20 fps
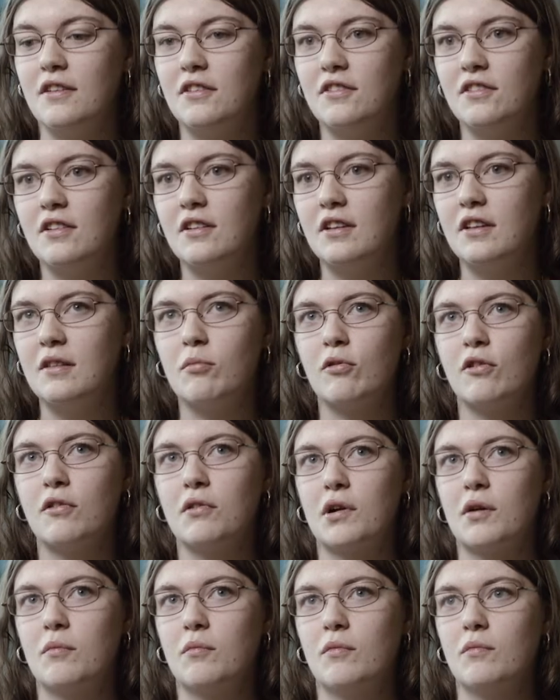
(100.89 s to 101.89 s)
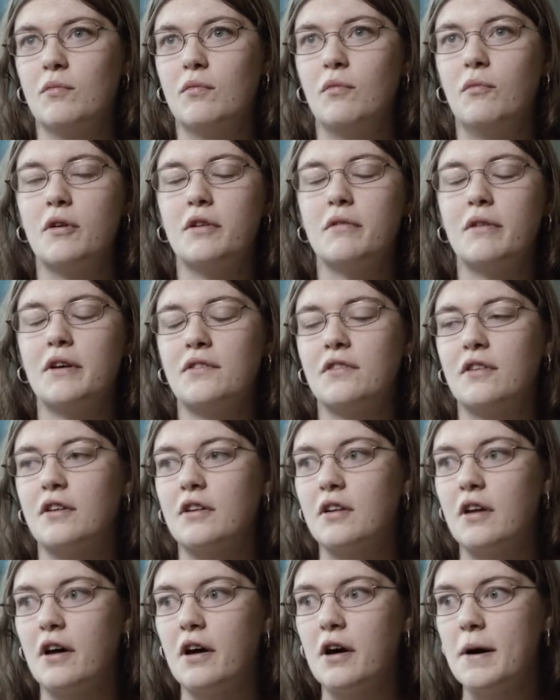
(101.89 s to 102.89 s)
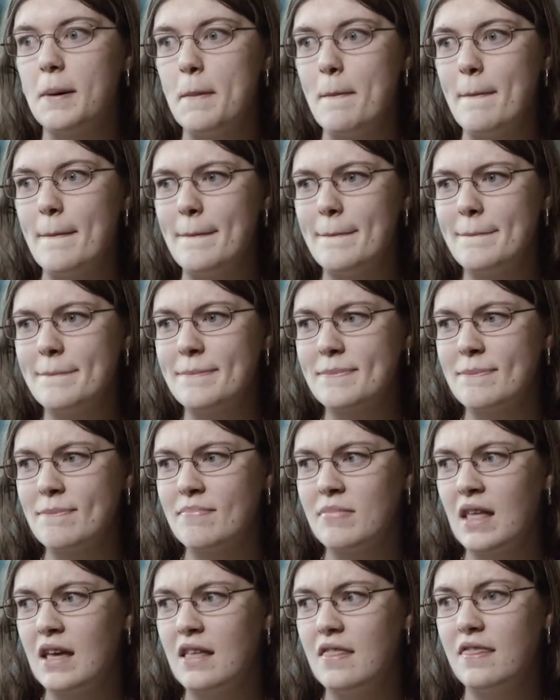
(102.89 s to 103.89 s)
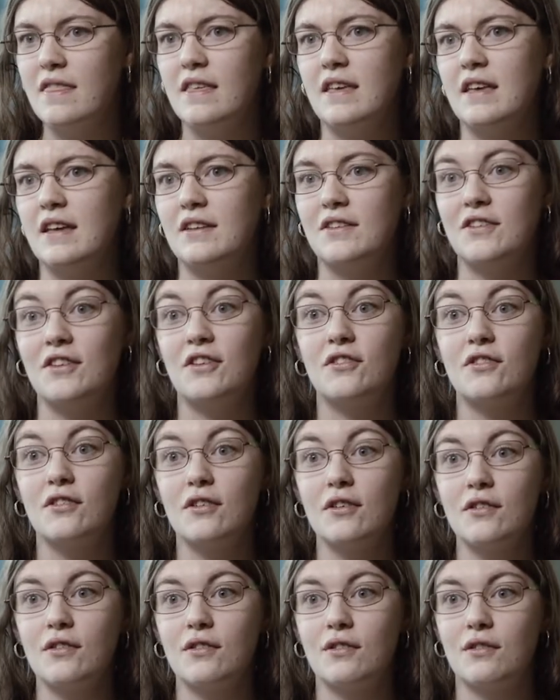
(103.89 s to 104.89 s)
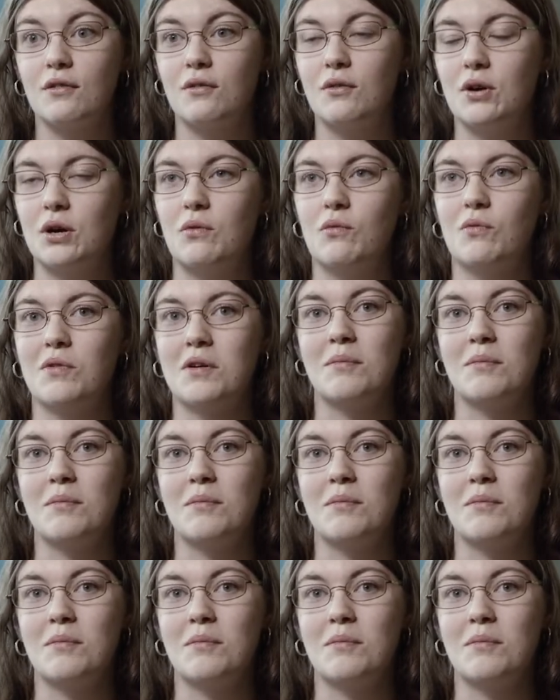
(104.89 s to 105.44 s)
The GED program, where do I start? The teachers were